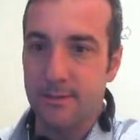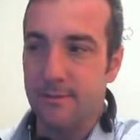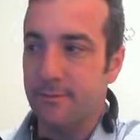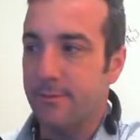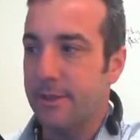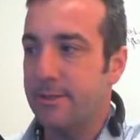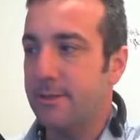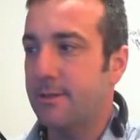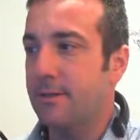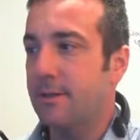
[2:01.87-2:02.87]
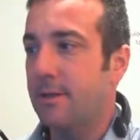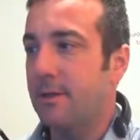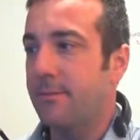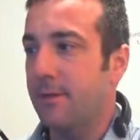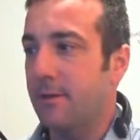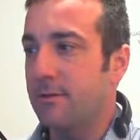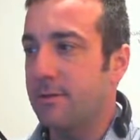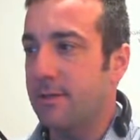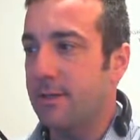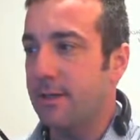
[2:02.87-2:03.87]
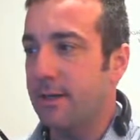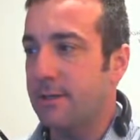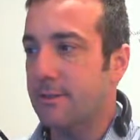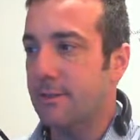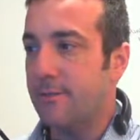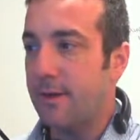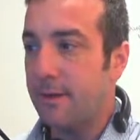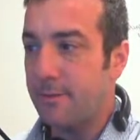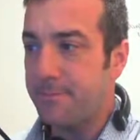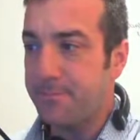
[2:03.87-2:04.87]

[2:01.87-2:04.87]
information. I'm going to go to the Excel file,